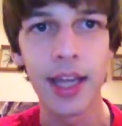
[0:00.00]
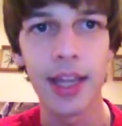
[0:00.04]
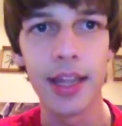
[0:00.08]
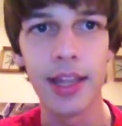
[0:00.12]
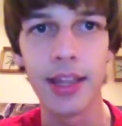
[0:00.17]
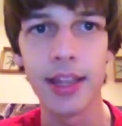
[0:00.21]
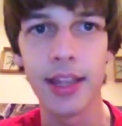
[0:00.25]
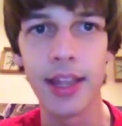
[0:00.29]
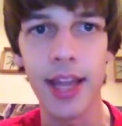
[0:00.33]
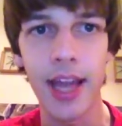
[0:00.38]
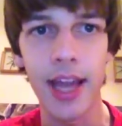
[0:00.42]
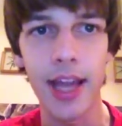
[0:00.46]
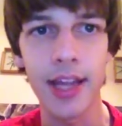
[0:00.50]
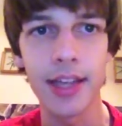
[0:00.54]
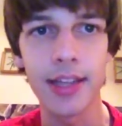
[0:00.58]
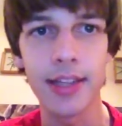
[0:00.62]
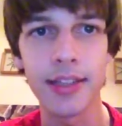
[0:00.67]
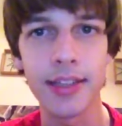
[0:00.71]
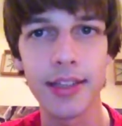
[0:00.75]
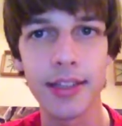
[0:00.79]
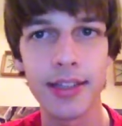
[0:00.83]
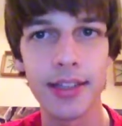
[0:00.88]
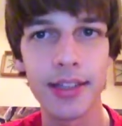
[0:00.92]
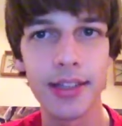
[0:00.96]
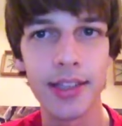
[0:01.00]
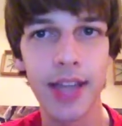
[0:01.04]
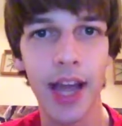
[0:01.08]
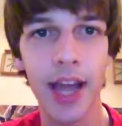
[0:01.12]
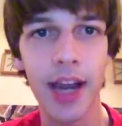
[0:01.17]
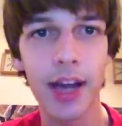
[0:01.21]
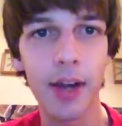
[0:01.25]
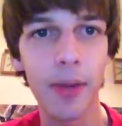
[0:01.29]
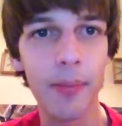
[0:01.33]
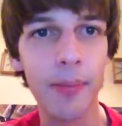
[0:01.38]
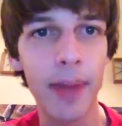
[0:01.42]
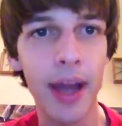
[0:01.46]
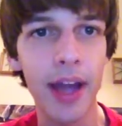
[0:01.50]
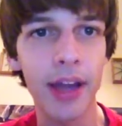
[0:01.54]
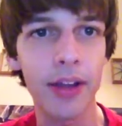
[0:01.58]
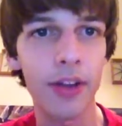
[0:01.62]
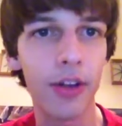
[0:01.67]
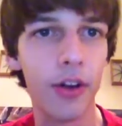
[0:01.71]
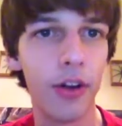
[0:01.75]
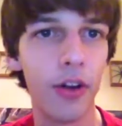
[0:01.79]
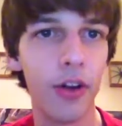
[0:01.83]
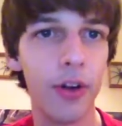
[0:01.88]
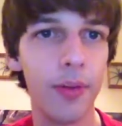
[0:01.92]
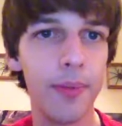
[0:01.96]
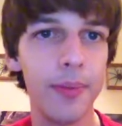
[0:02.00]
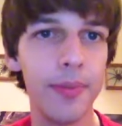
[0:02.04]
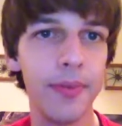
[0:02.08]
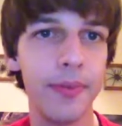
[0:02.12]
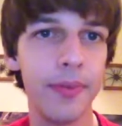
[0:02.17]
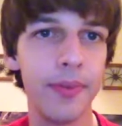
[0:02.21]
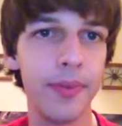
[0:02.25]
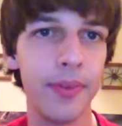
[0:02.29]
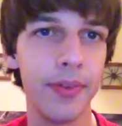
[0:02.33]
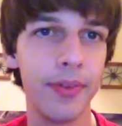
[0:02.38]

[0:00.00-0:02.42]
that title back home